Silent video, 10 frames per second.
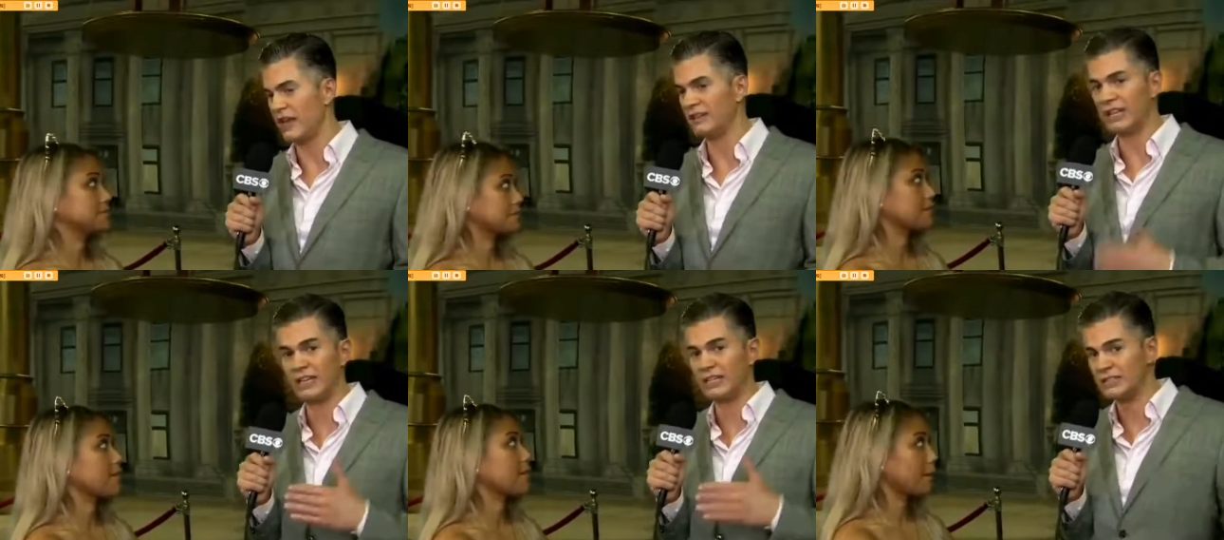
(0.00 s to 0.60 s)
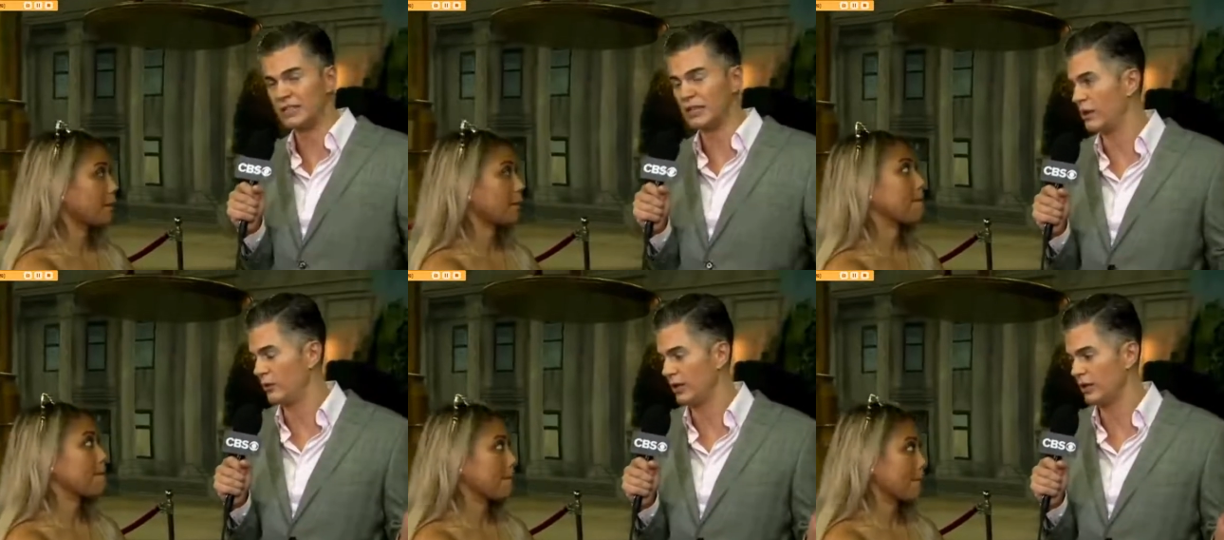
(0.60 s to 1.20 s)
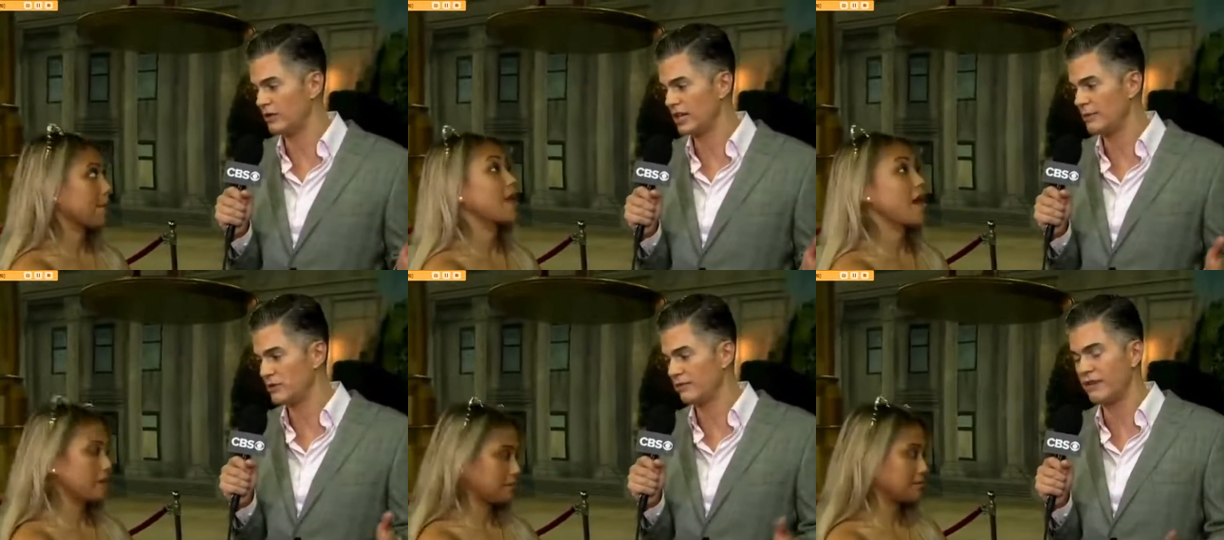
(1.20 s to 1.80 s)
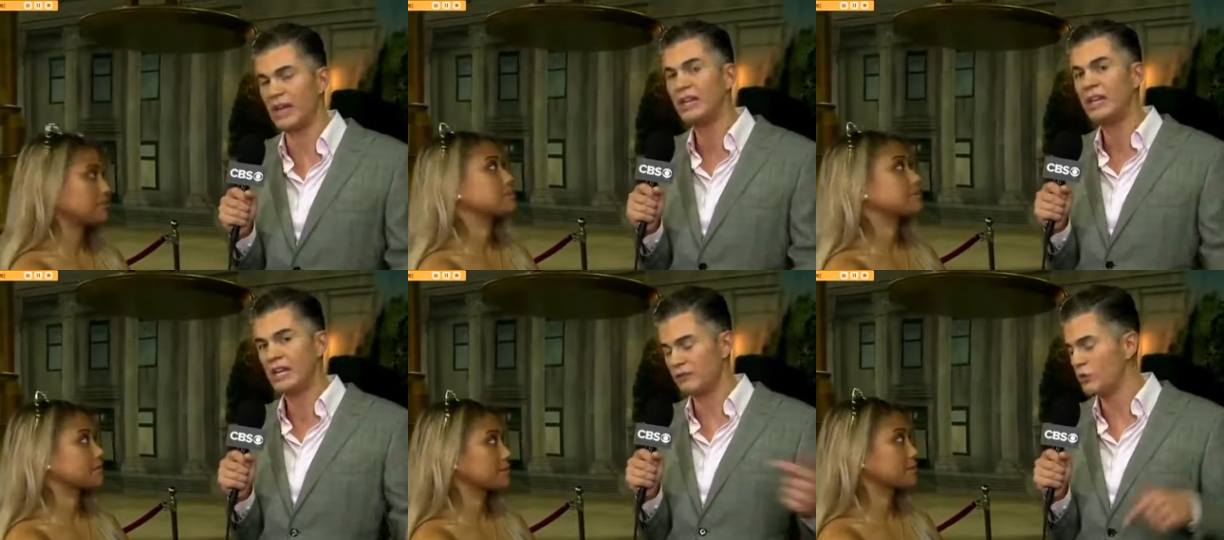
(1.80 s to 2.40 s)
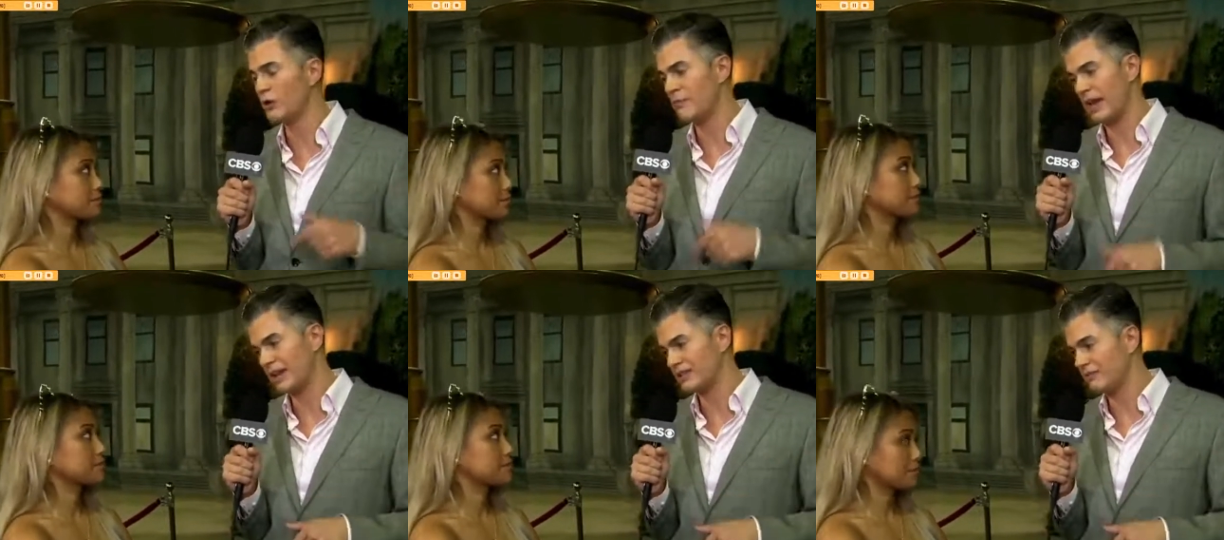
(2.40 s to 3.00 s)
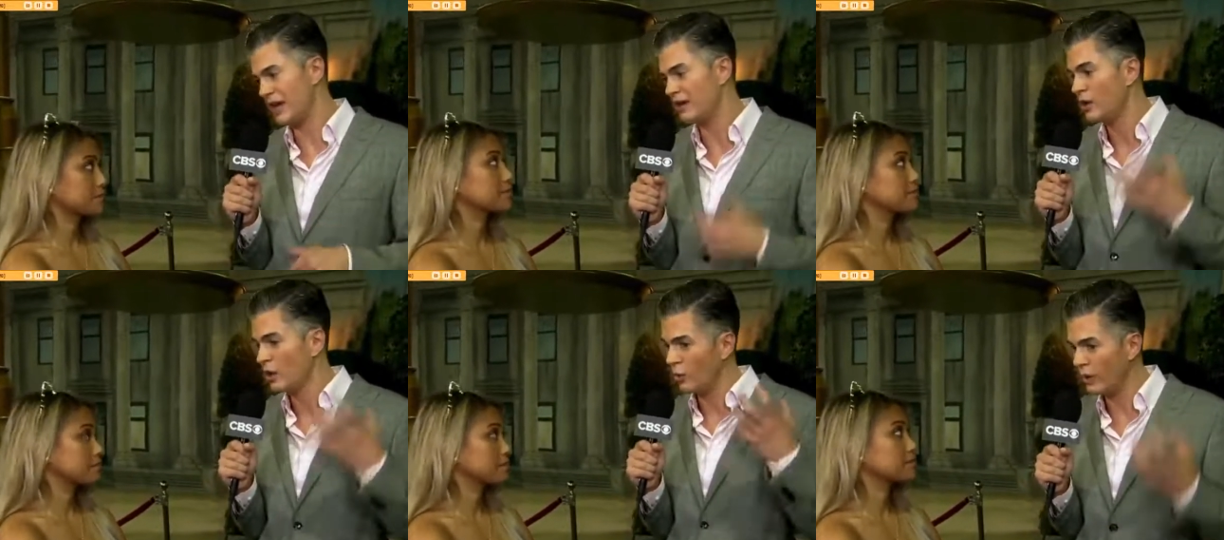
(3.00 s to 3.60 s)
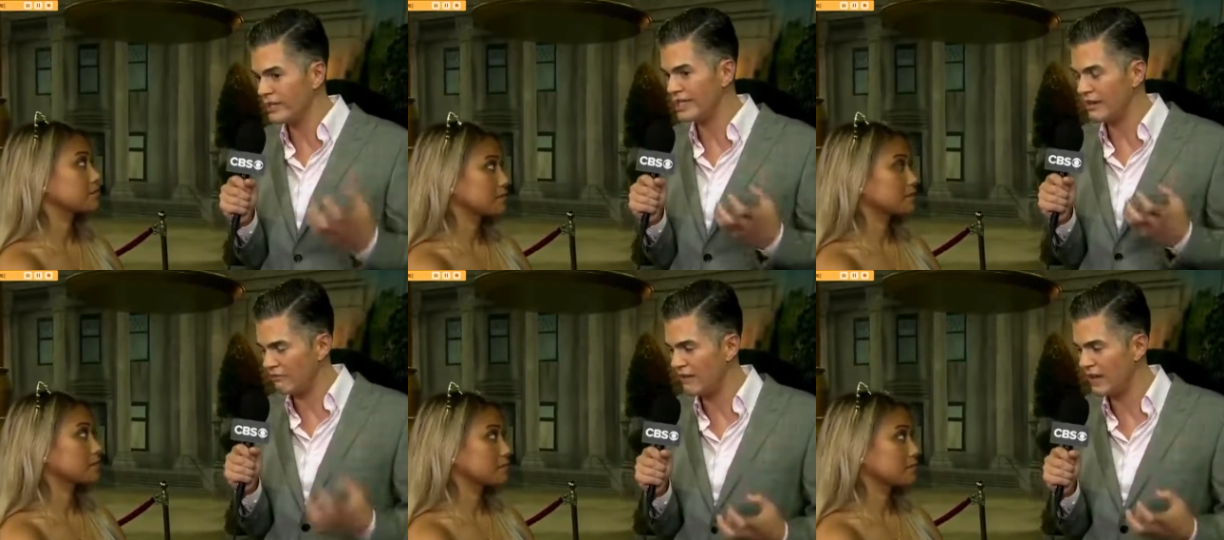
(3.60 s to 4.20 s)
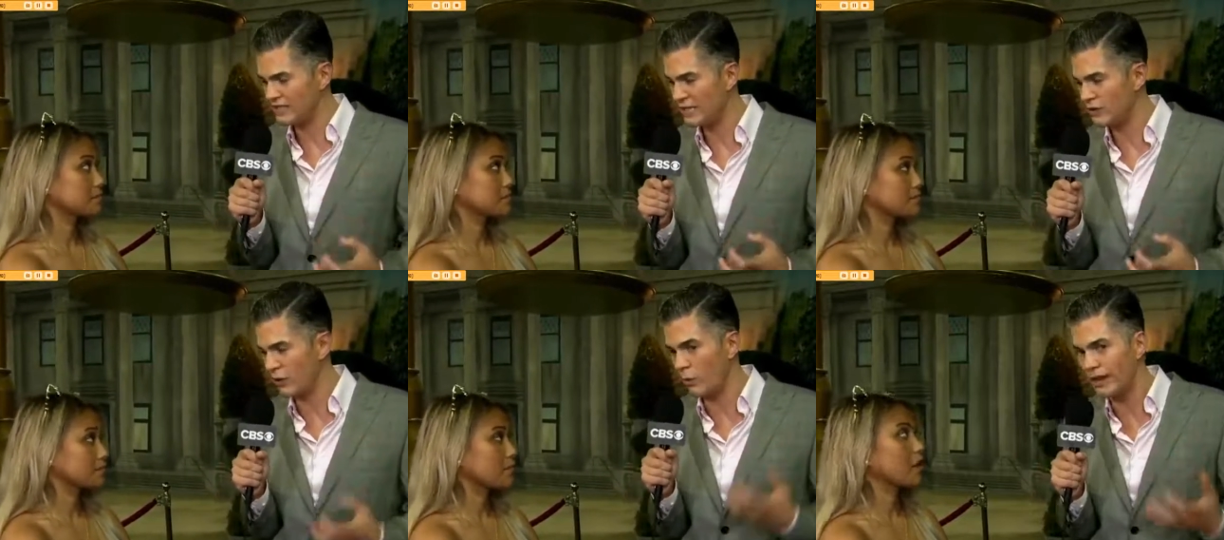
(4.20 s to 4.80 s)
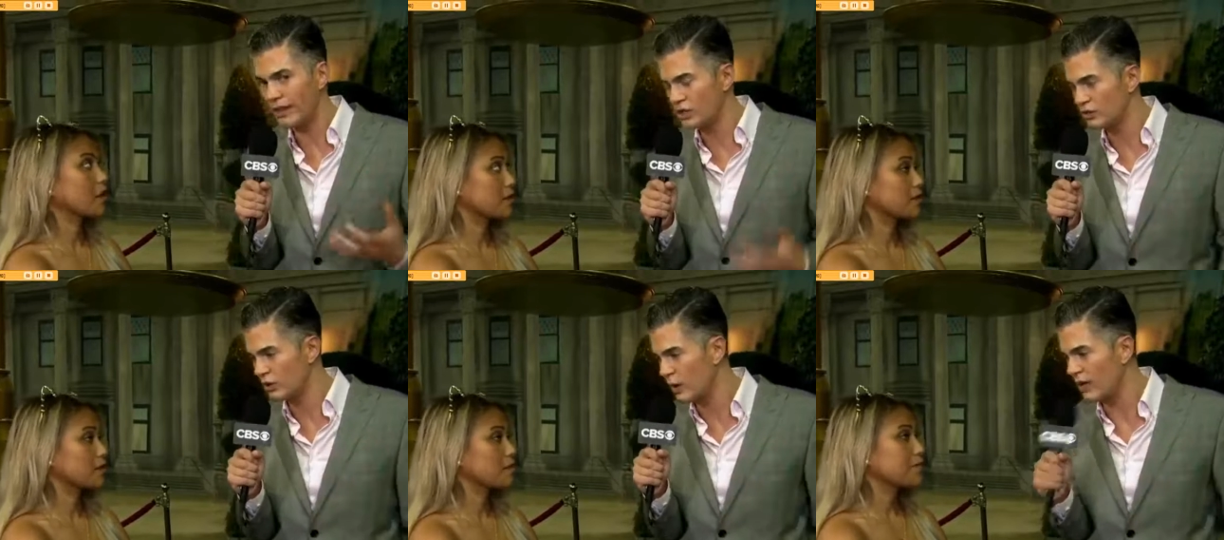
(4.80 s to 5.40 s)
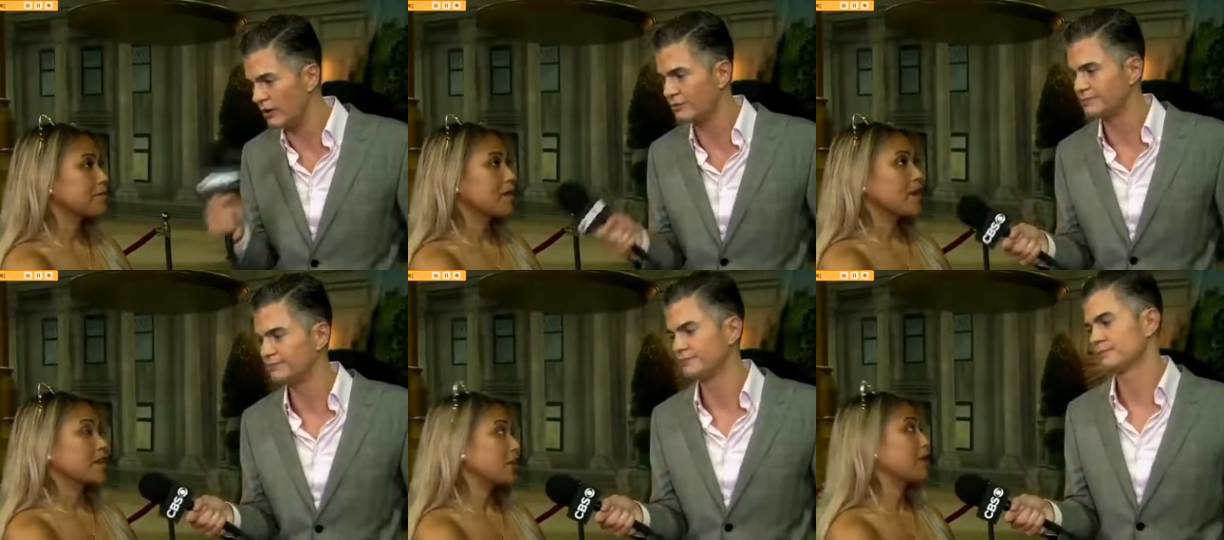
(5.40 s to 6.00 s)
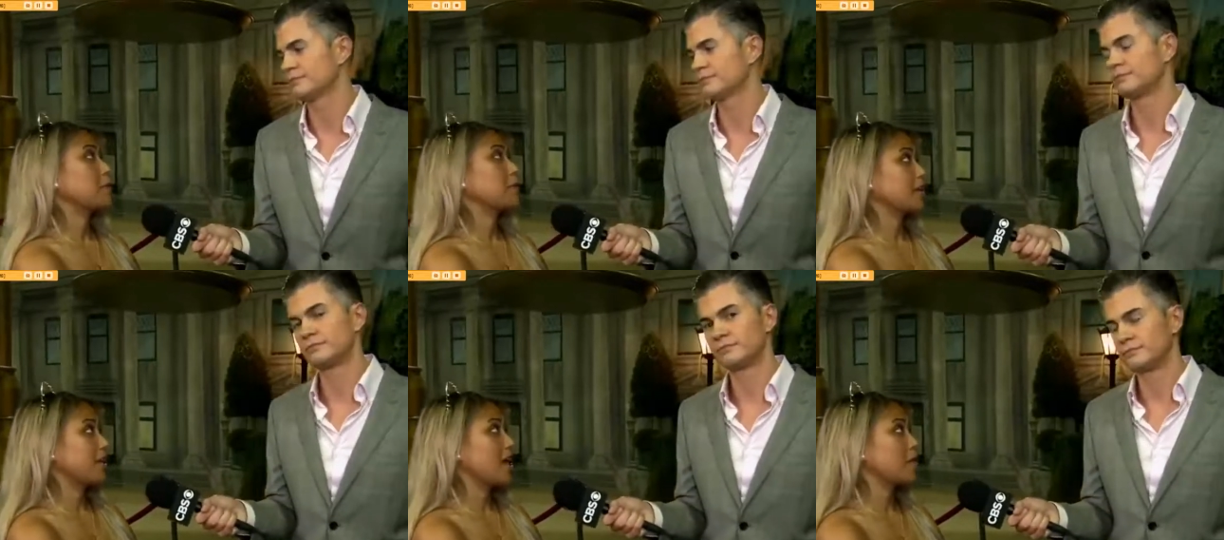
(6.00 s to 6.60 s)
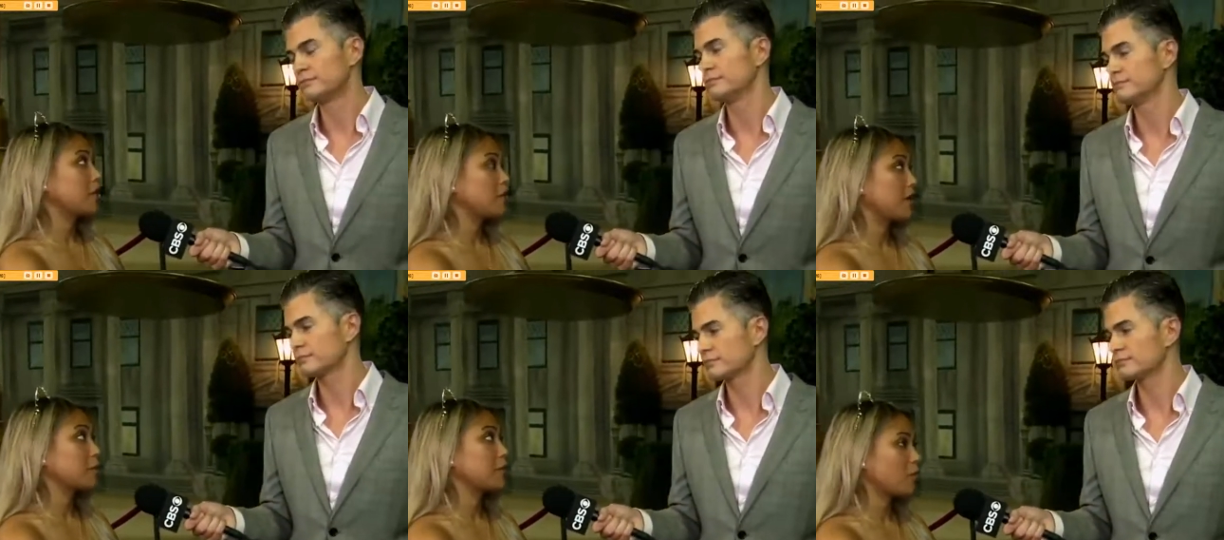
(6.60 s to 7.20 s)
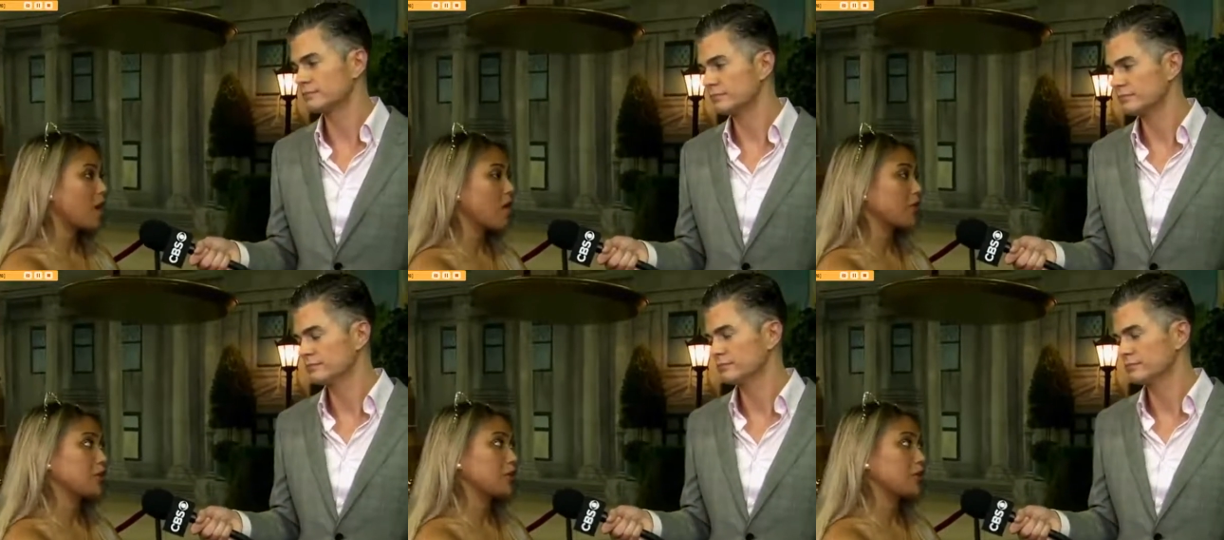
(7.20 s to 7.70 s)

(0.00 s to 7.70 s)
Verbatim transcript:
Speaker 1: Dan Gheesling went a really long time, He's a vet. If you come back as a vet, what is that vet secret? Why do they do so well?
Speaker 2: they know how to play the game and they know how to play it well. They know